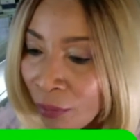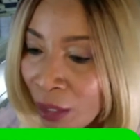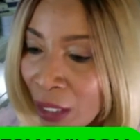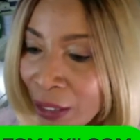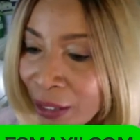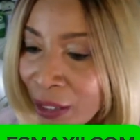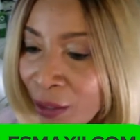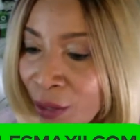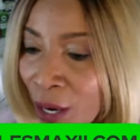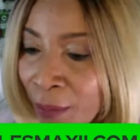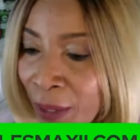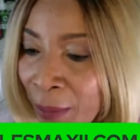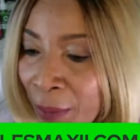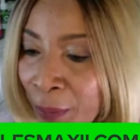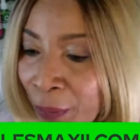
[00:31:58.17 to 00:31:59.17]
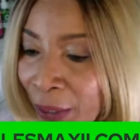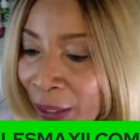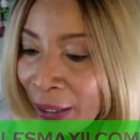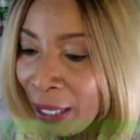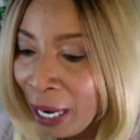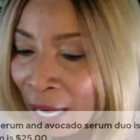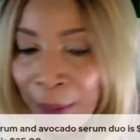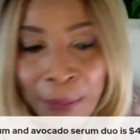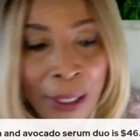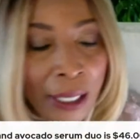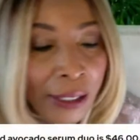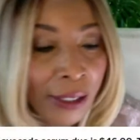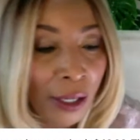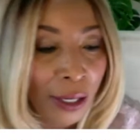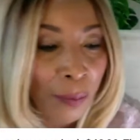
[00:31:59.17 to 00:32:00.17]
serum, let me pull it up.
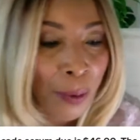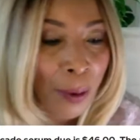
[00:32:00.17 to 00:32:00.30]
So the